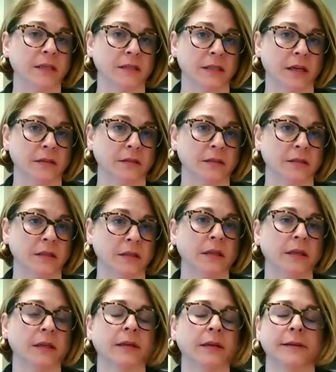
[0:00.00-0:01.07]
sense.
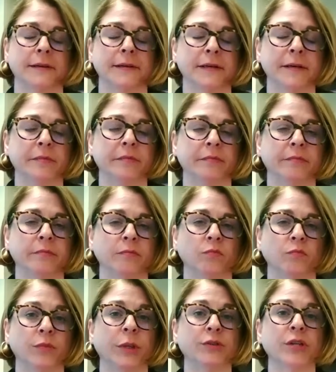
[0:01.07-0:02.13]
Um,
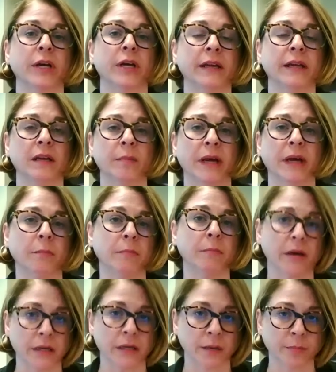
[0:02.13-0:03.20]
when you're talking about a
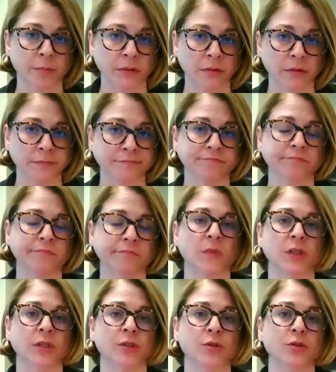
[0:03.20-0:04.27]
married couple,
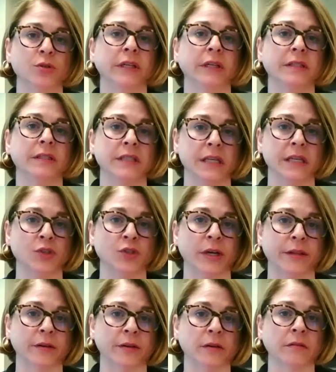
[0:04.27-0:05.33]
usually it's each
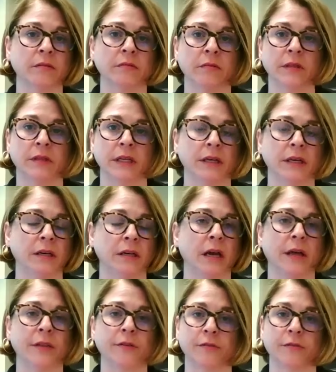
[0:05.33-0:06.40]
other, then
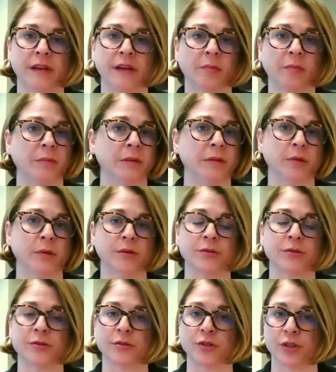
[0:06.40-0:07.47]
other family
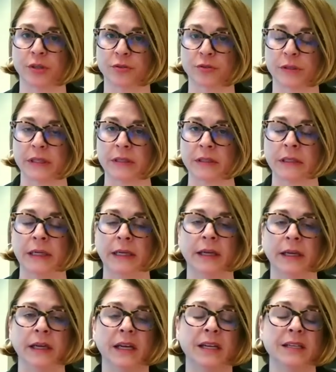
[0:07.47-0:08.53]
members or children.
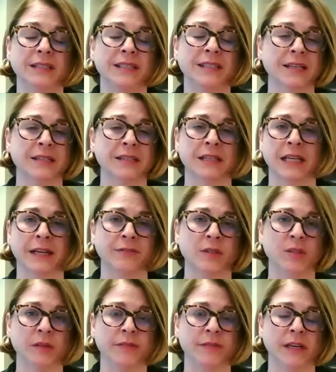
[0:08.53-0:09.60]
It doesn't have
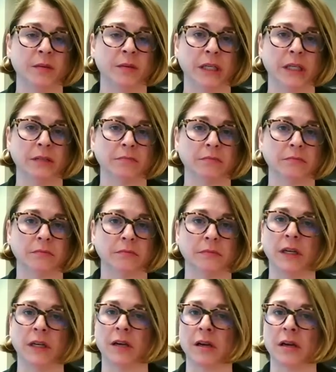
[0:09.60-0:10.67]
to be family.
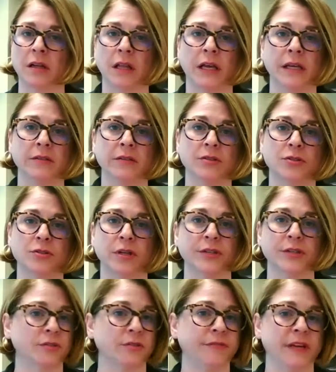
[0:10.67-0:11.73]
Not all clients
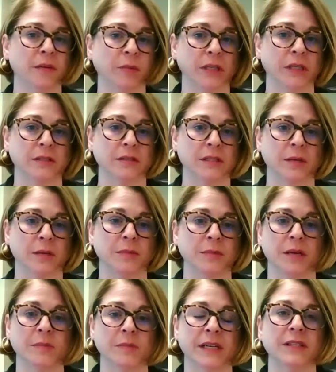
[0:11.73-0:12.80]
trust their families, and
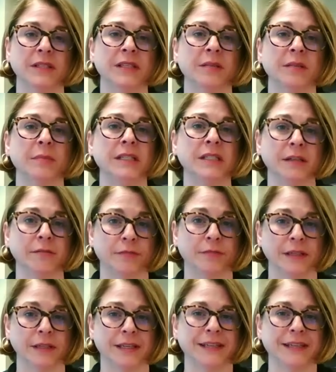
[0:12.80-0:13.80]
sometimes having somebody different